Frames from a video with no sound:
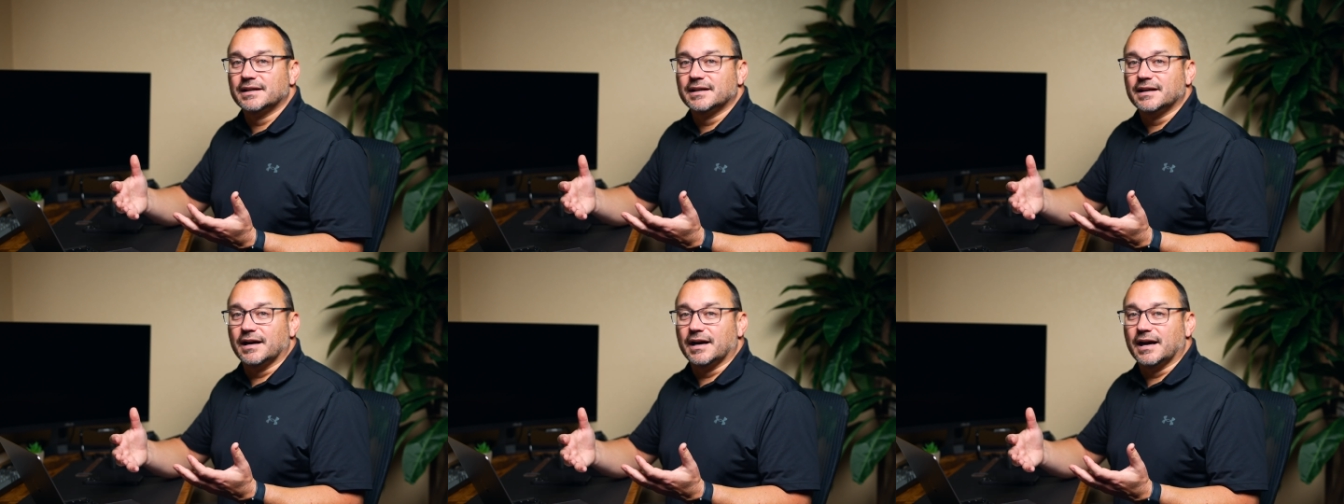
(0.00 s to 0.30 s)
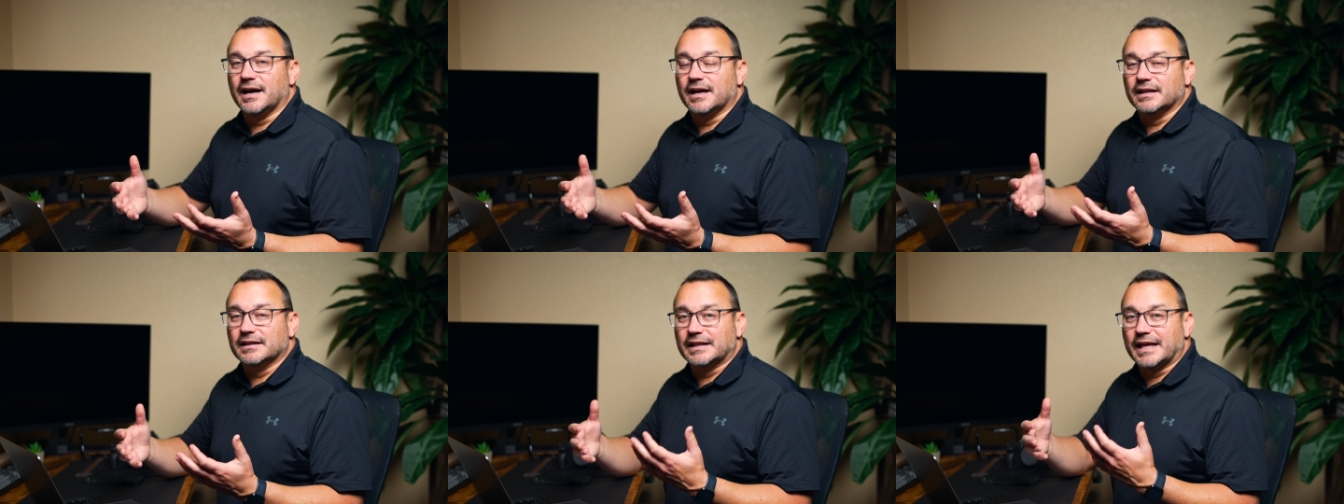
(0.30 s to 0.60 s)

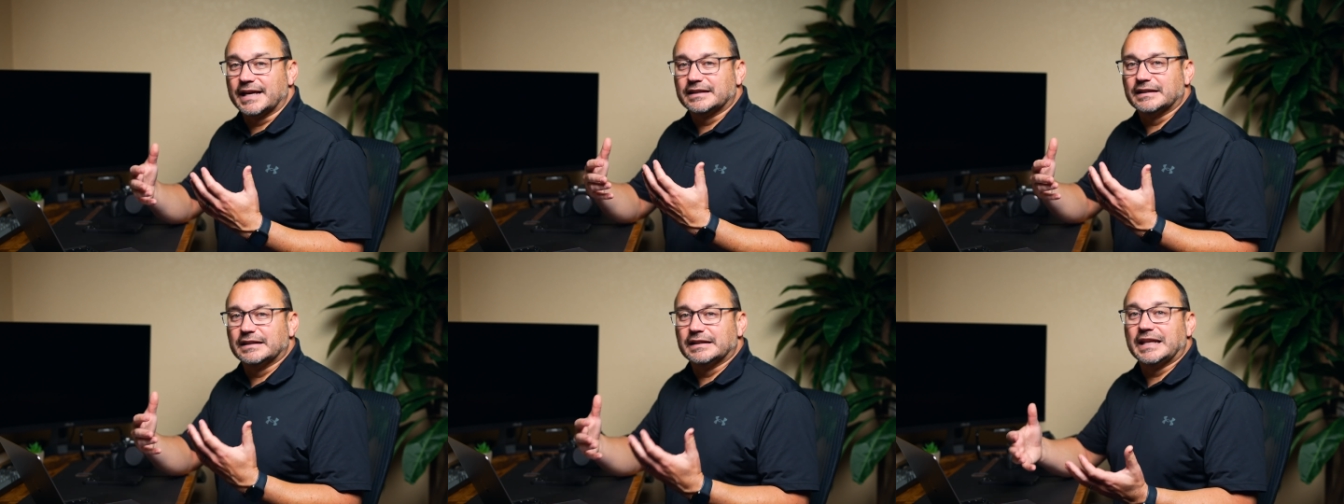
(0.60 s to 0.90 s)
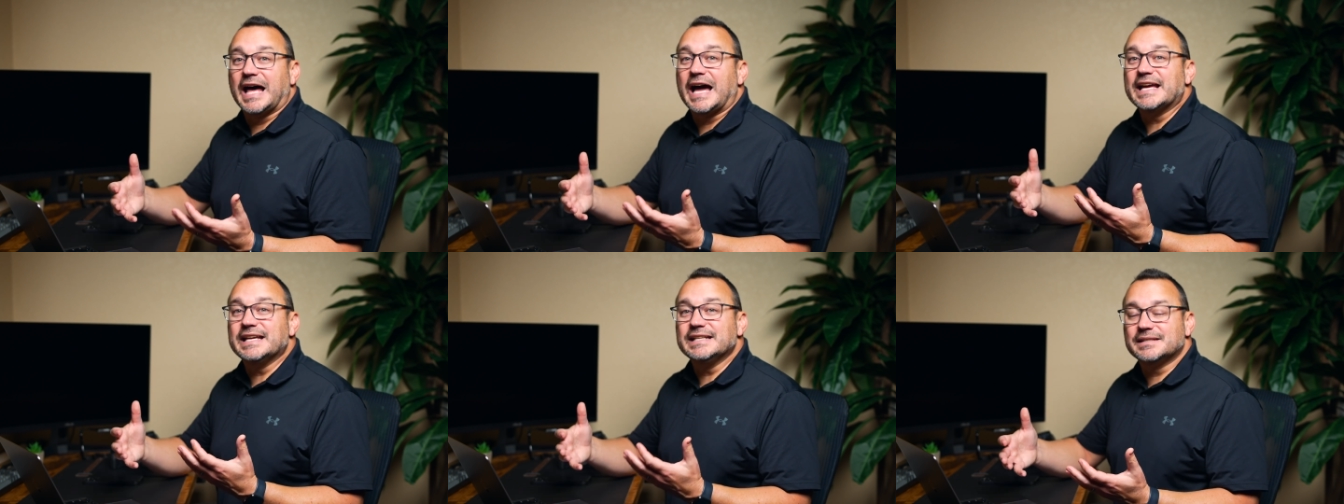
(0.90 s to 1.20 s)
uh, like
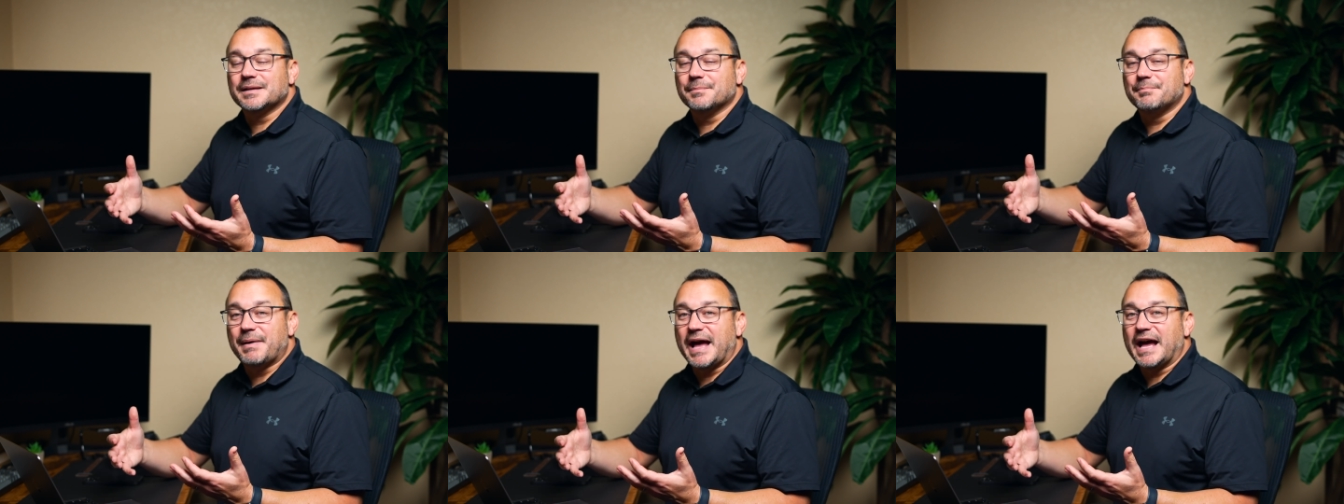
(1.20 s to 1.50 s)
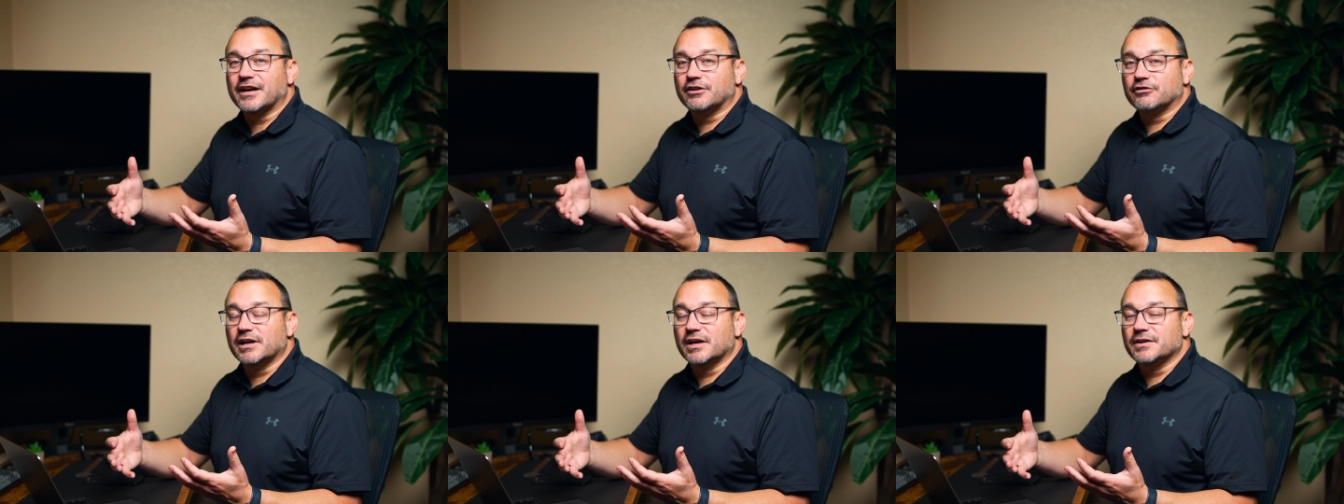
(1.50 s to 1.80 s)
light
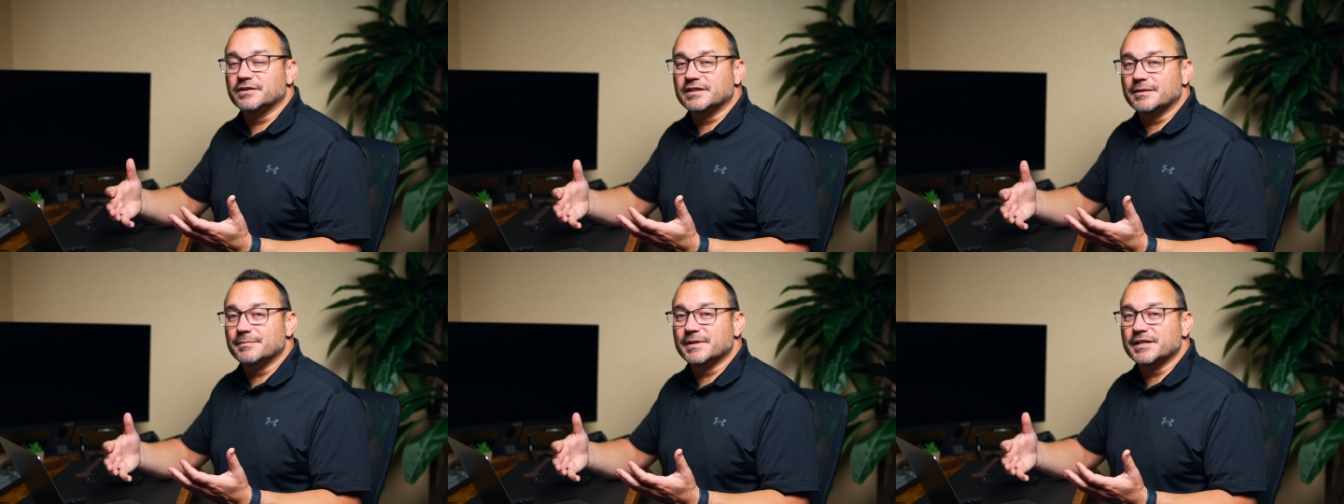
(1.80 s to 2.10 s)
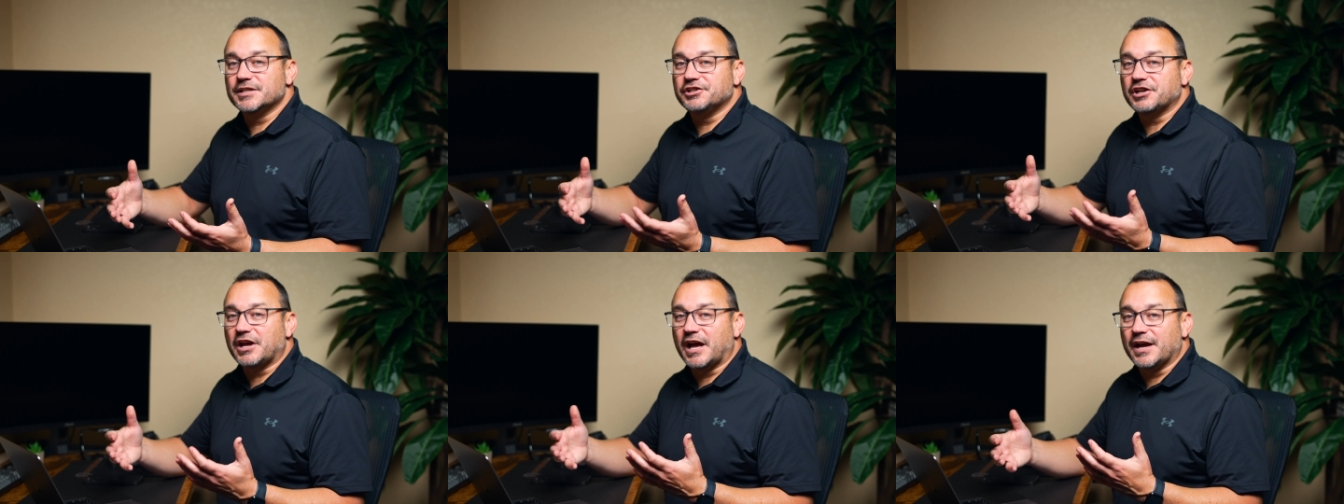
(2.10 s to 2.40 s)
background
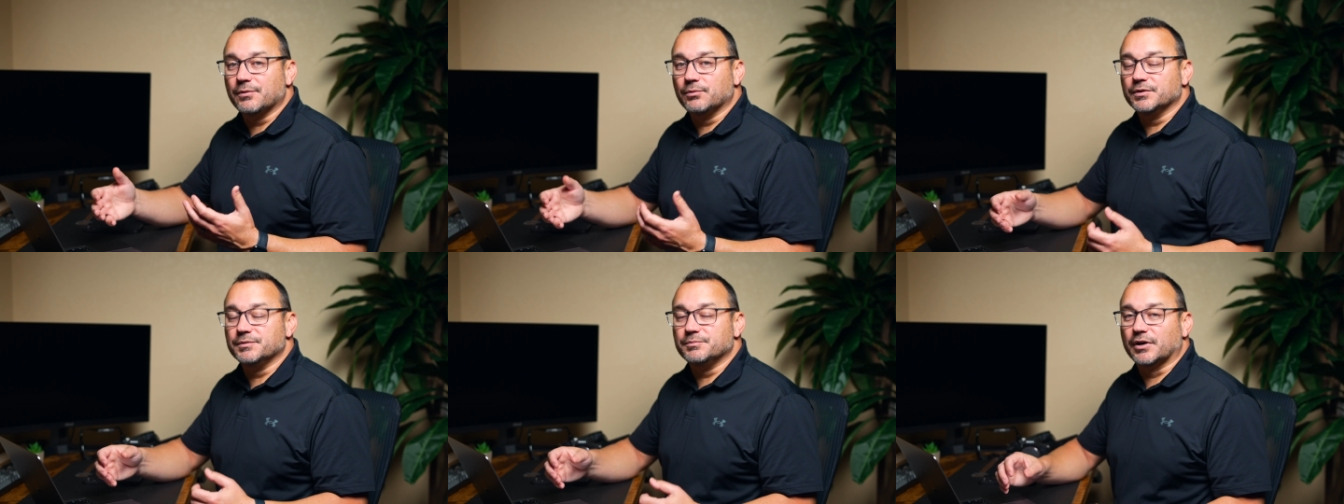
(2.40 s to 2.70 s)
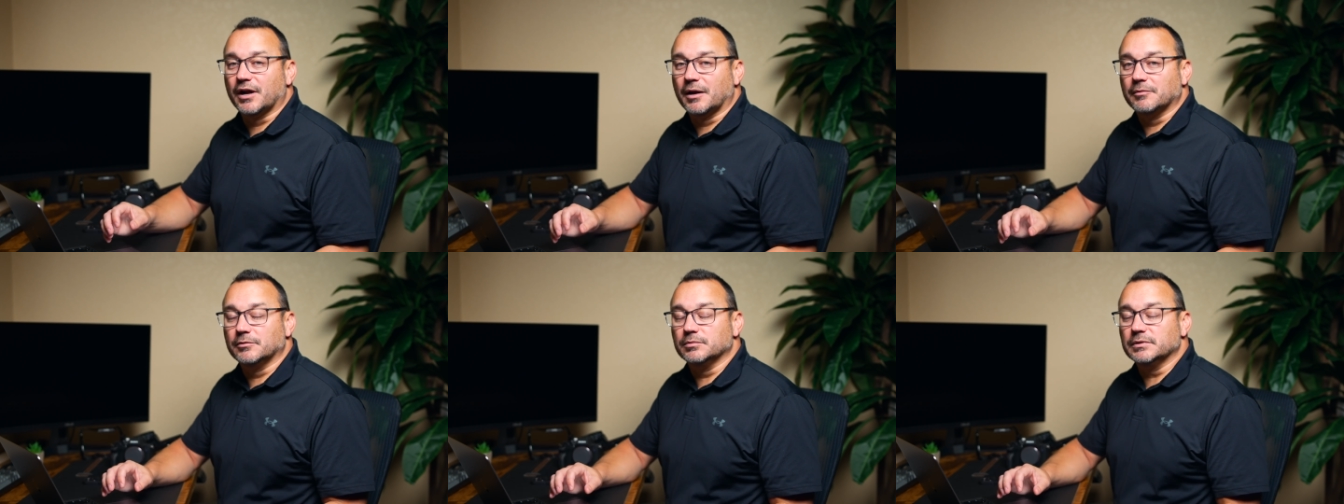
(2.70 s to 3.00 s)
image, I would
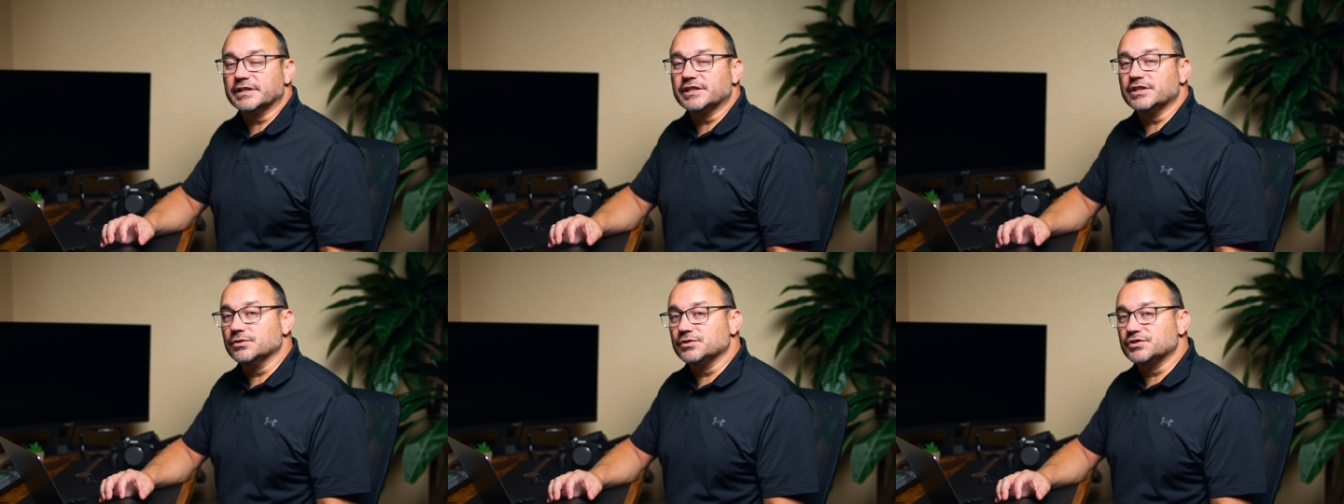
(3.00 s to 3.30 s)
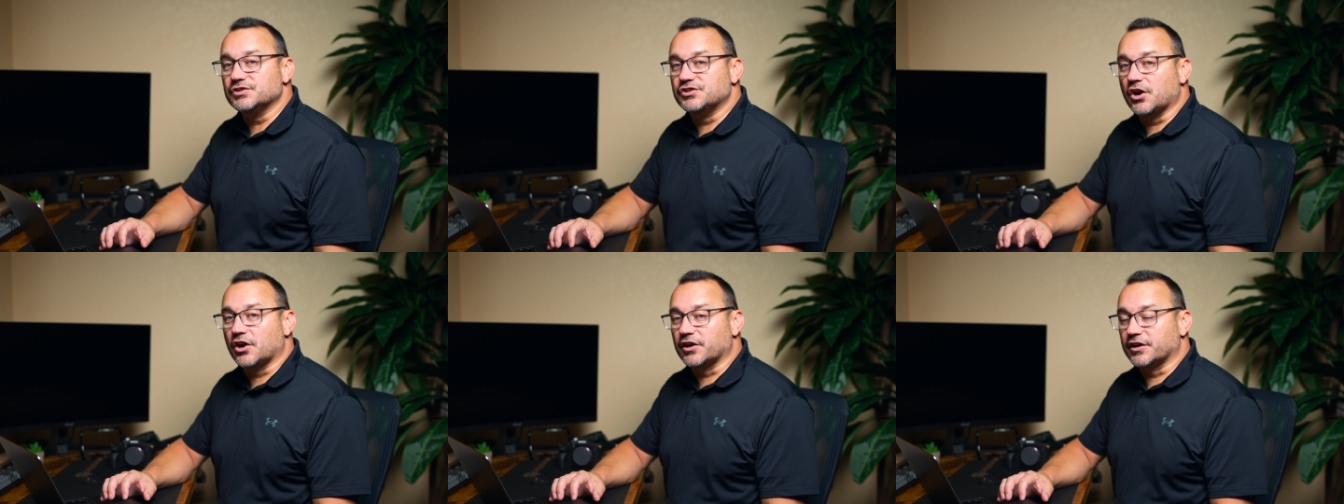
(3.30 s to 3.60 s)
probably use
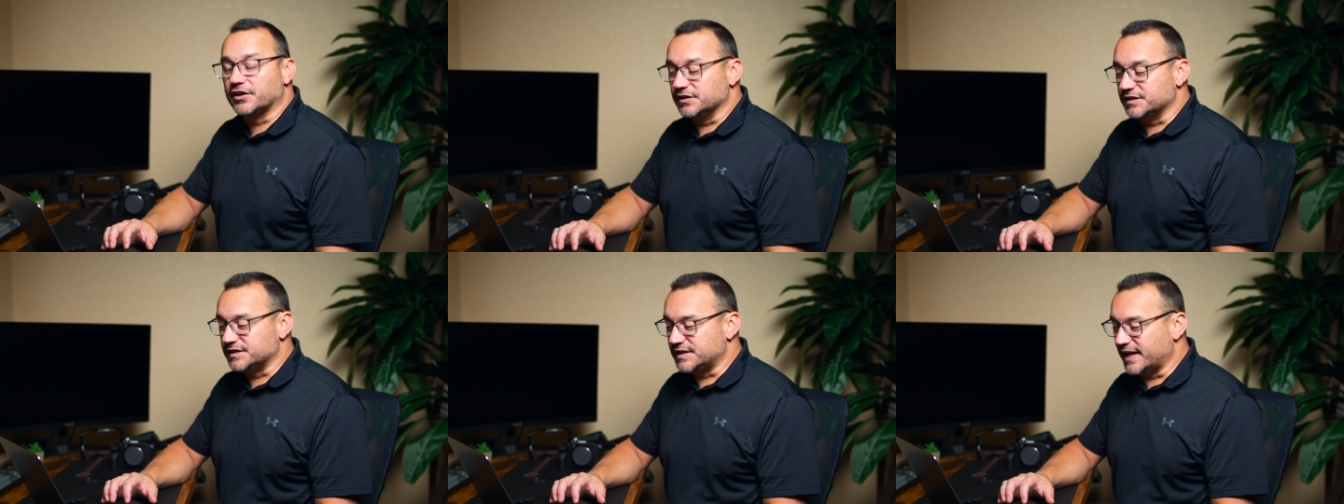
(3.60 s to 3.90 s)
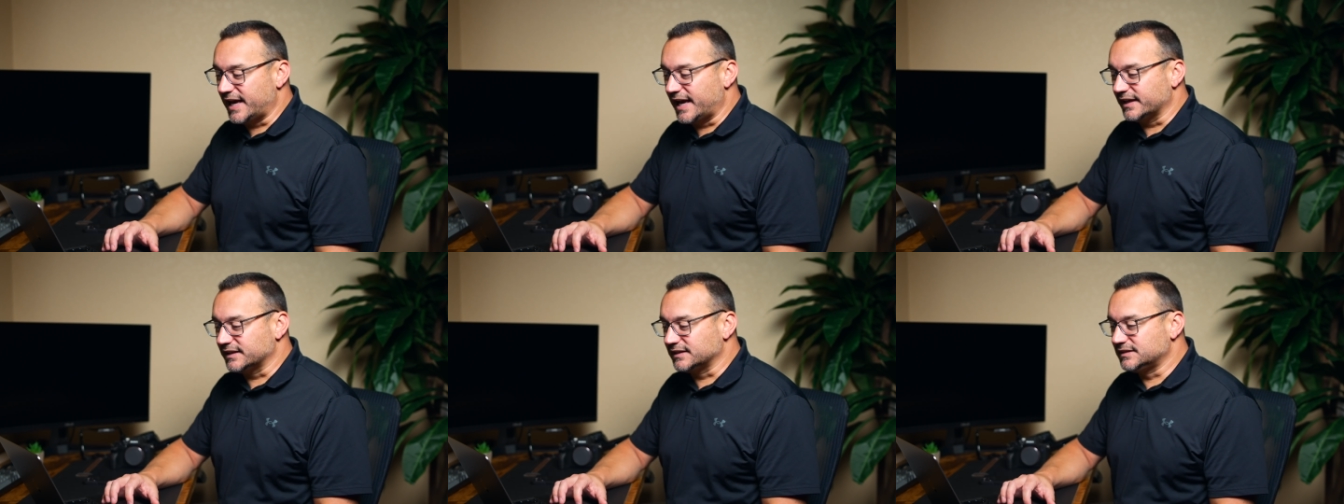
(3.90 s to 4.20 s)
darker
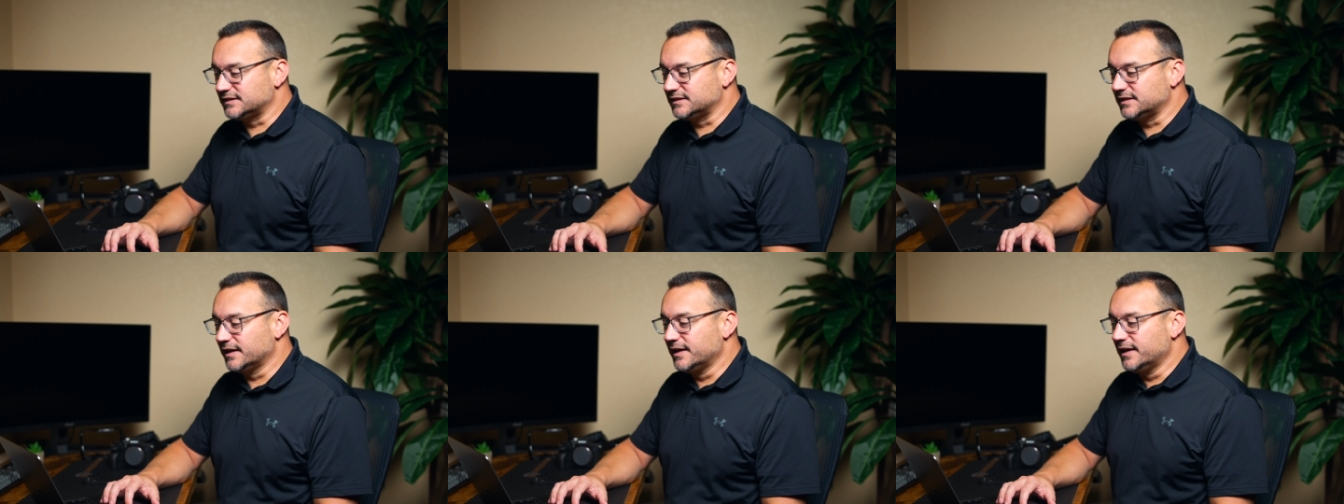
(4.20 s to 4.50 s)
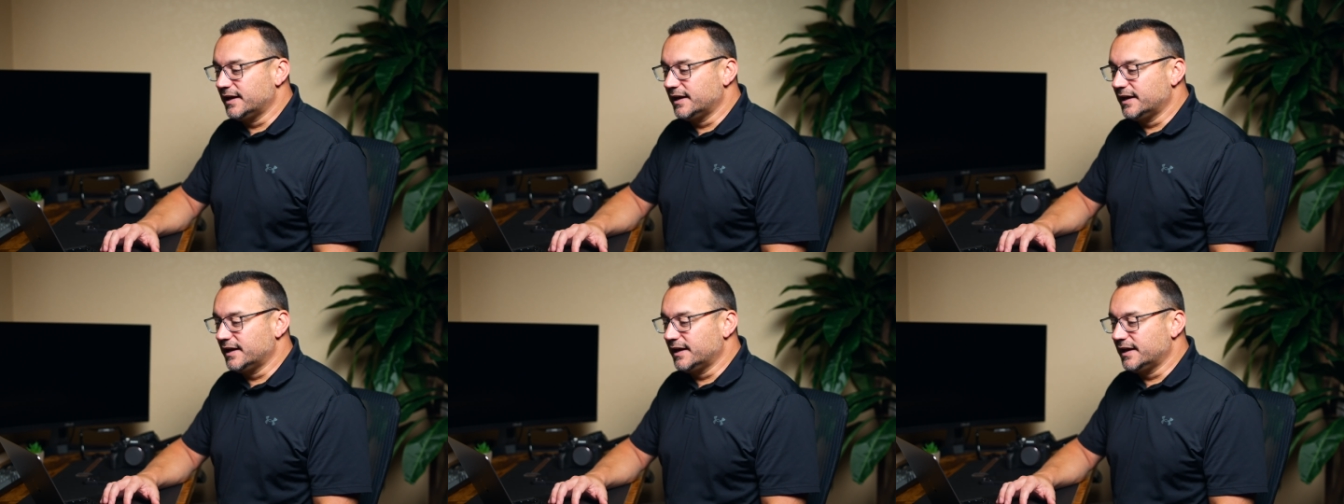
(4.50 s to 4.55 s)
text